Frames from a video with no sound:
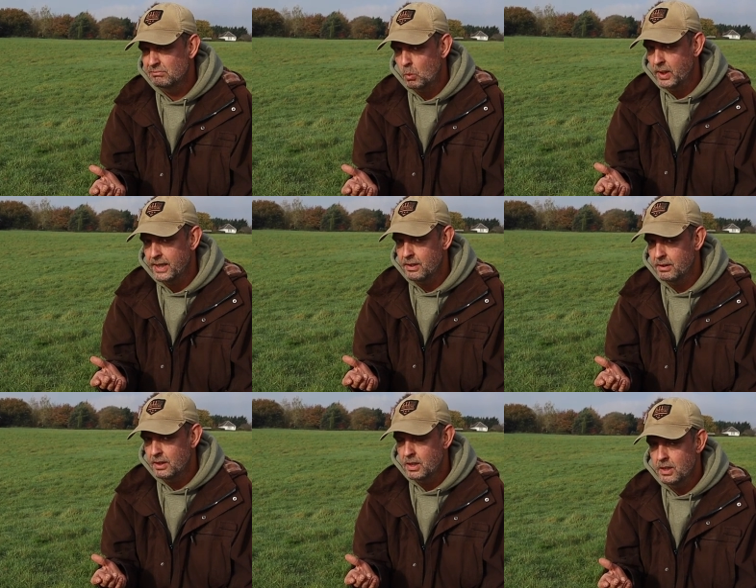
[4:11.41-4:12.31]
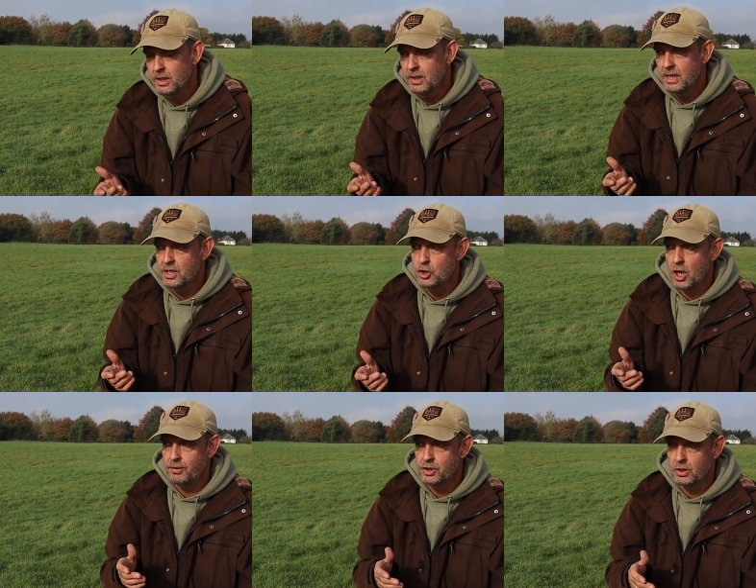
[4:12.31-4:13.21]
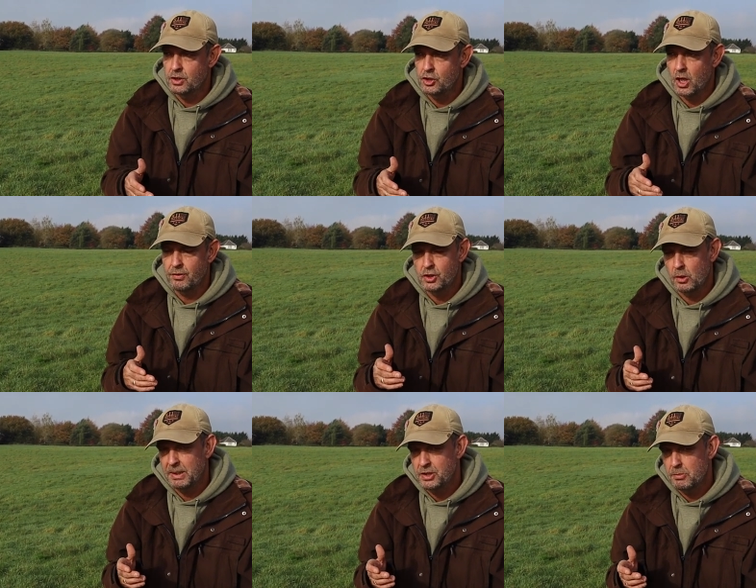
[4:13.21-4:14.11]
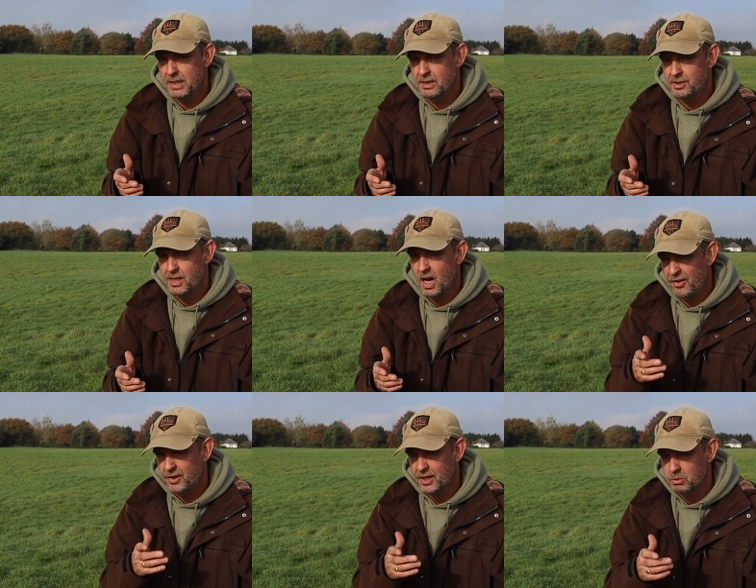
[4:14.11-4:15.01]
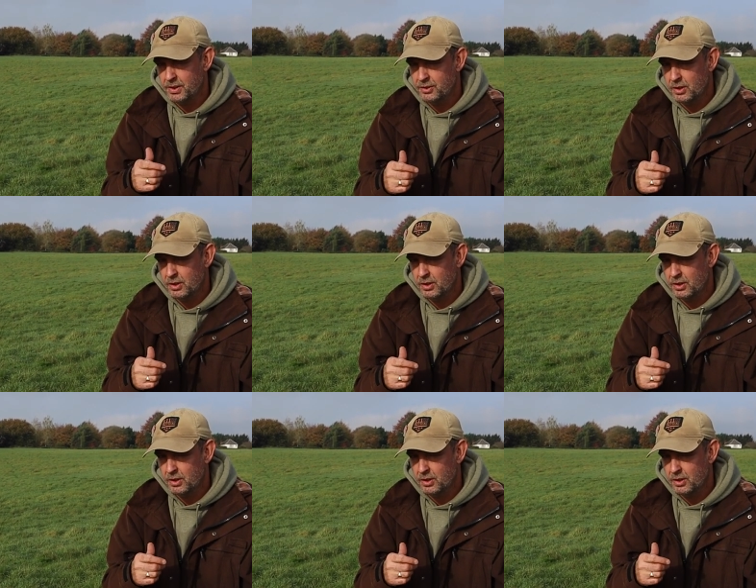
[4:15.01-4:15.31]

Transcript: Weird. Is it gyroscopic stability? I think that's what it's